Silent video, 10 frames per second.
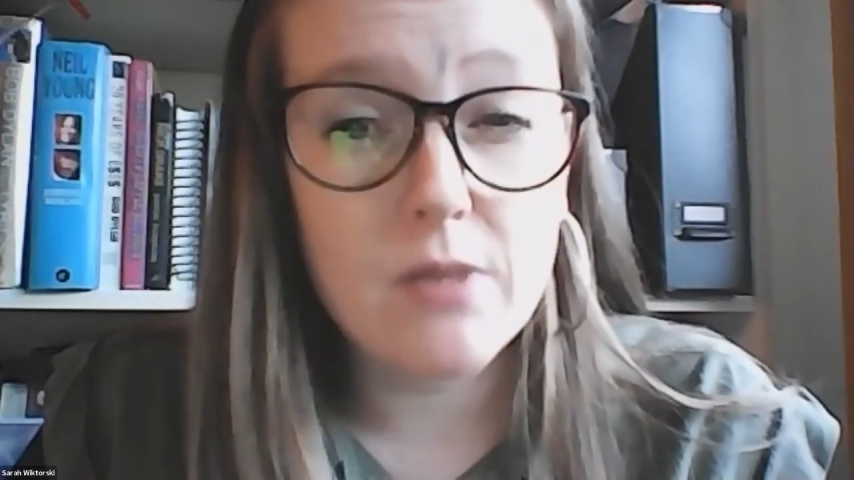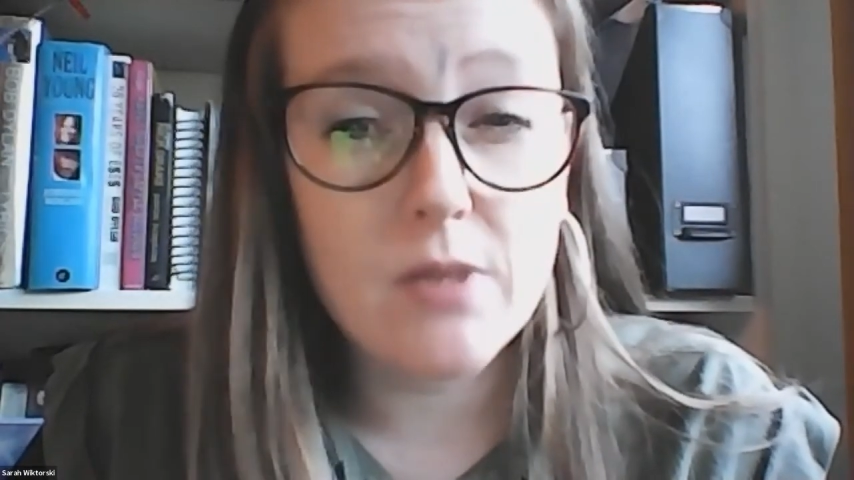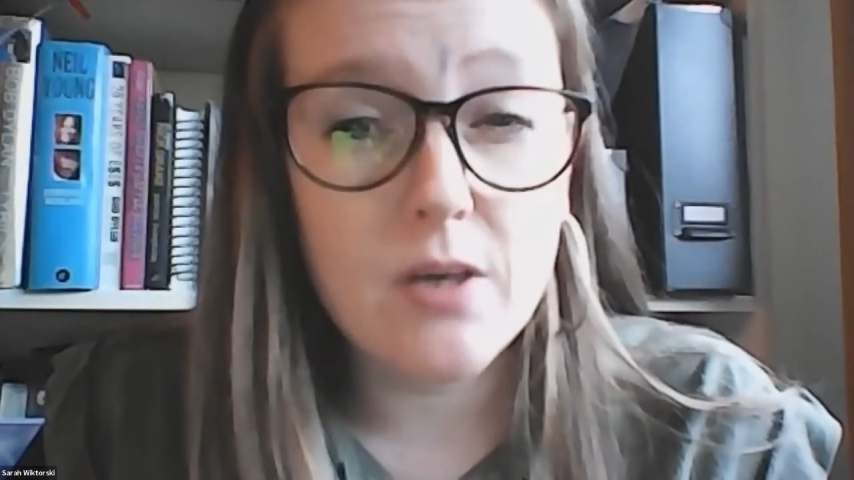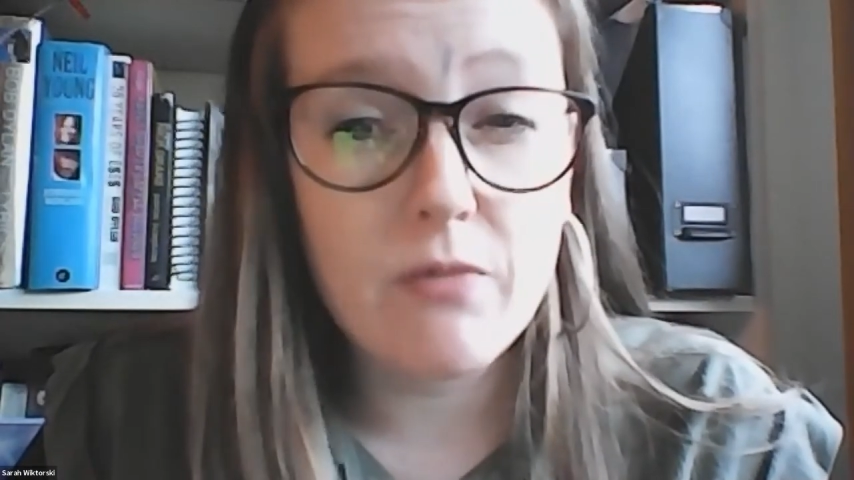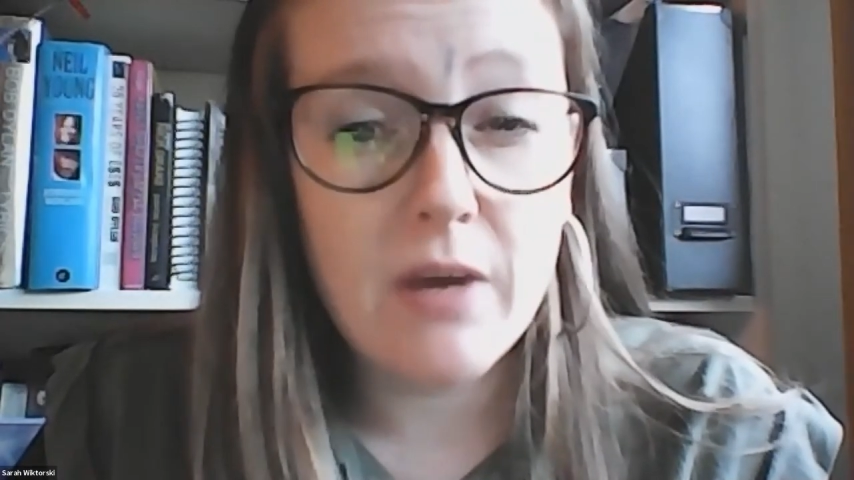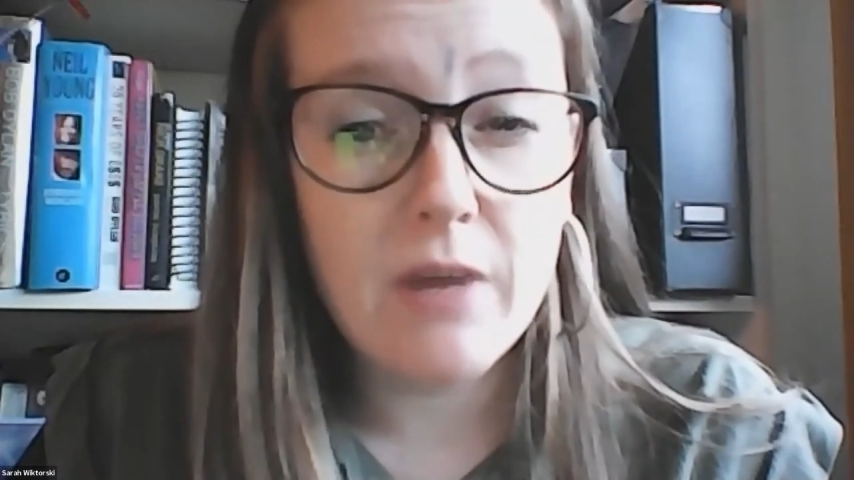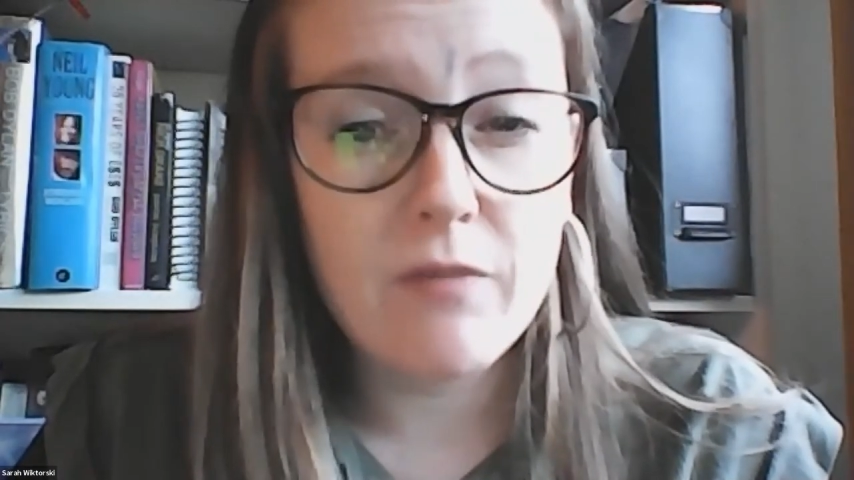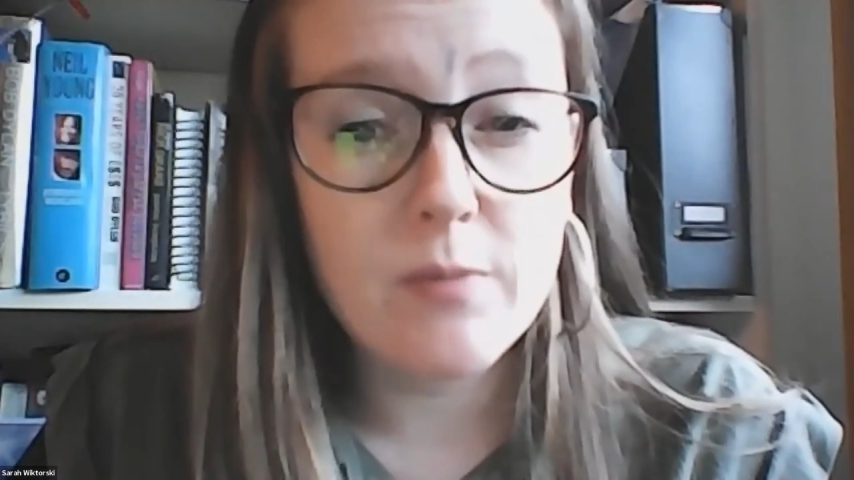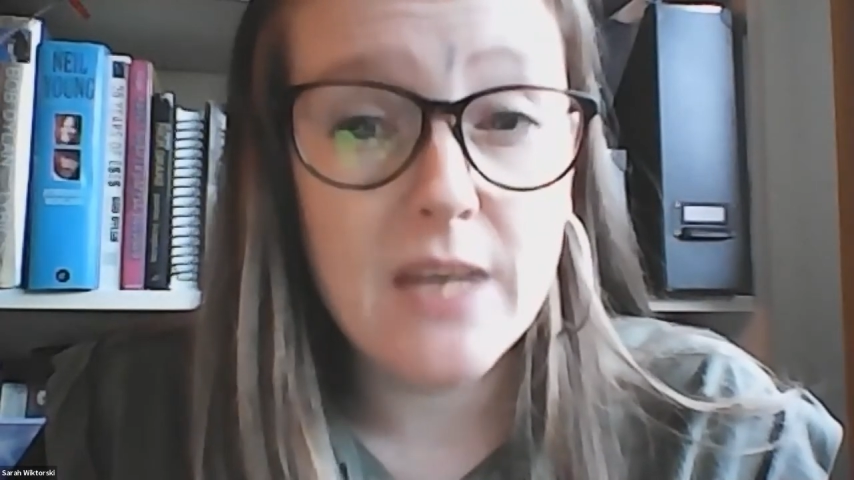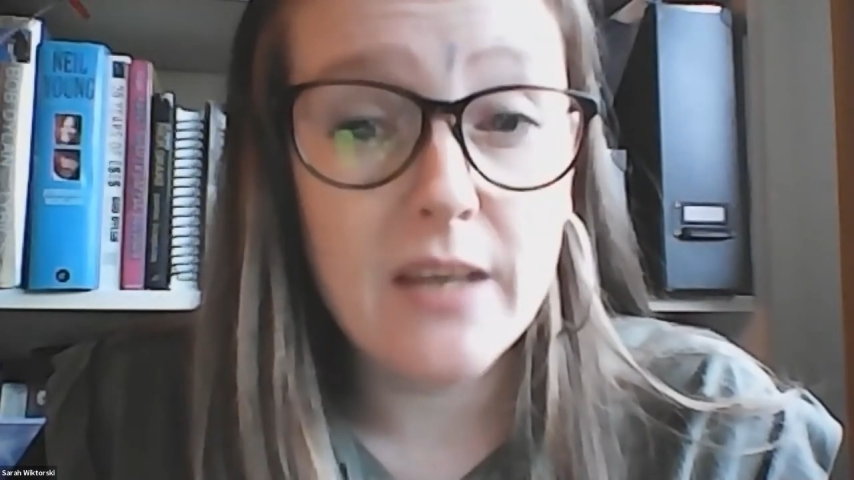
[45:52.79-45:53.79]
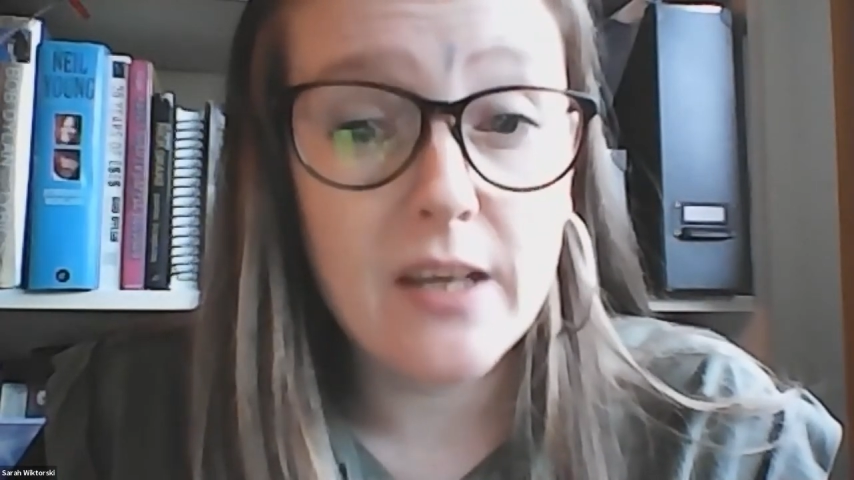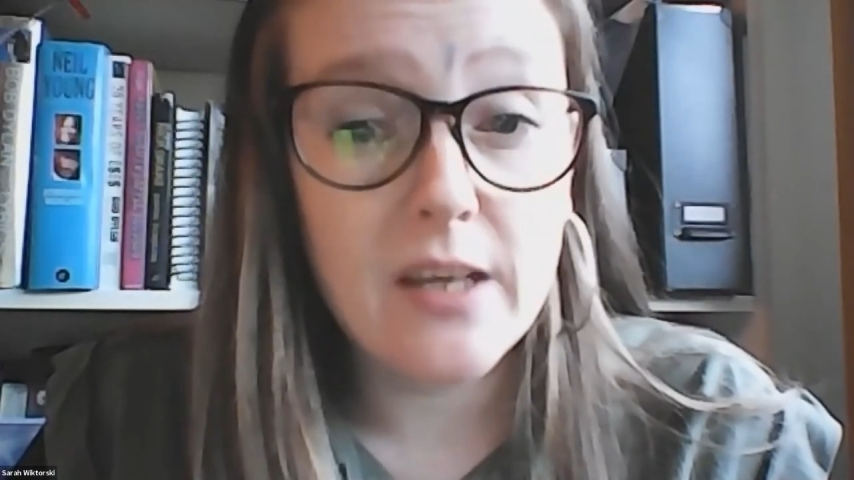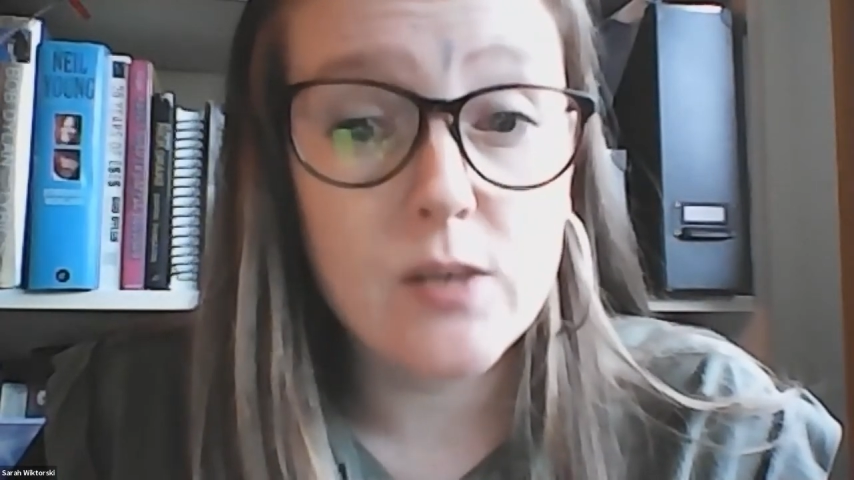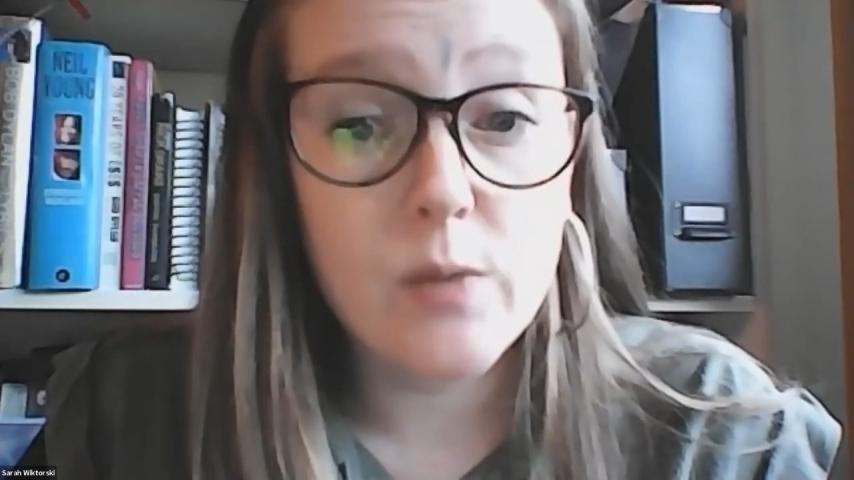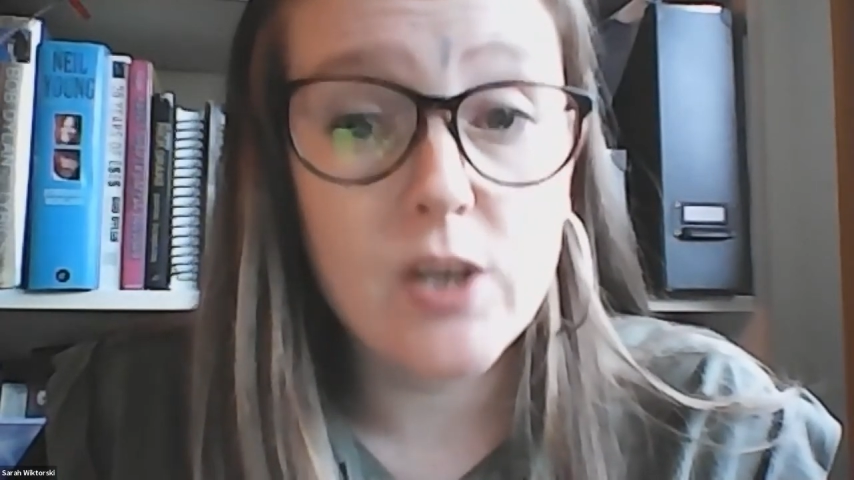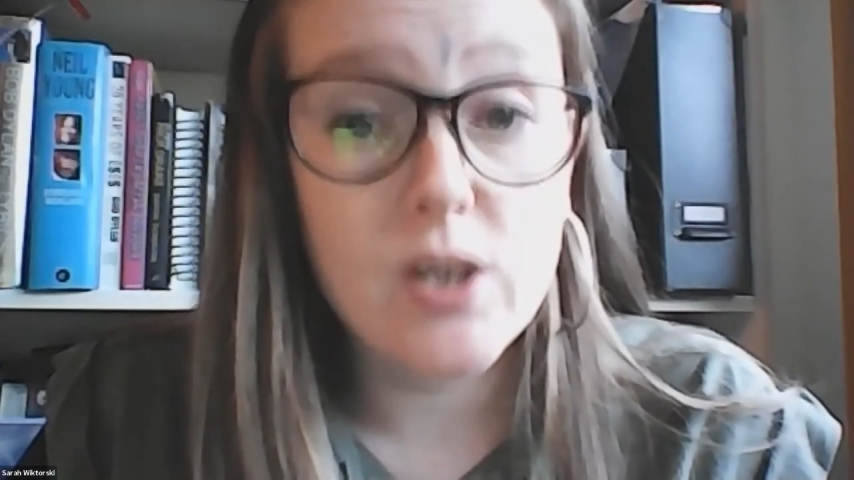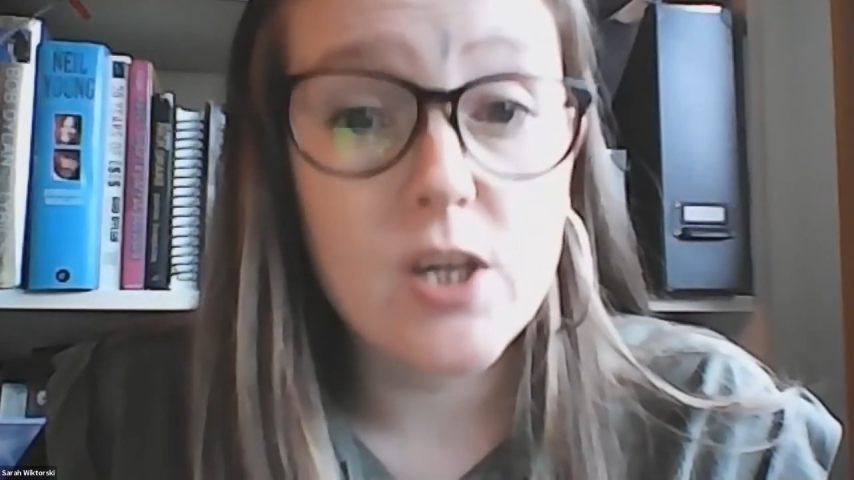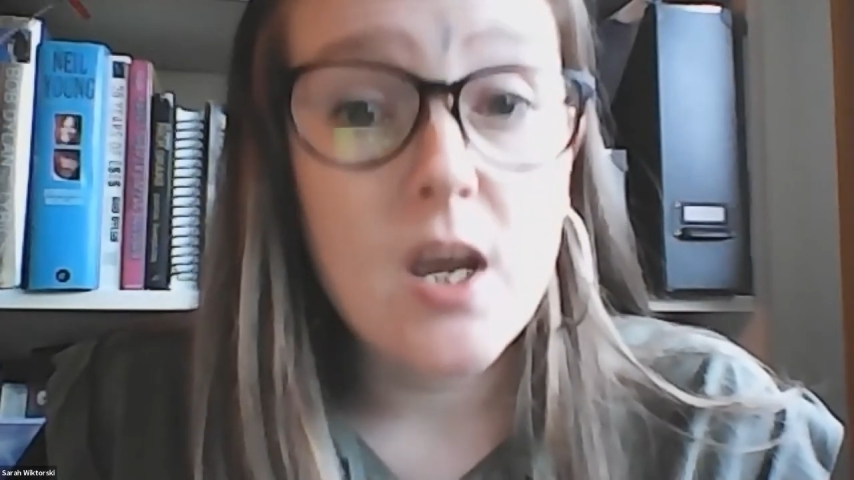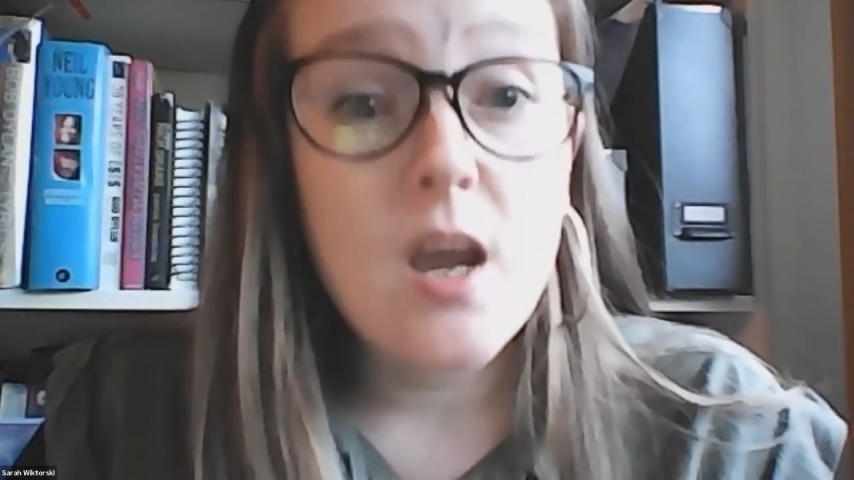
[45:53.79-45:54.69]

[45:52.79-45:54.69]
return rate from delegates, which,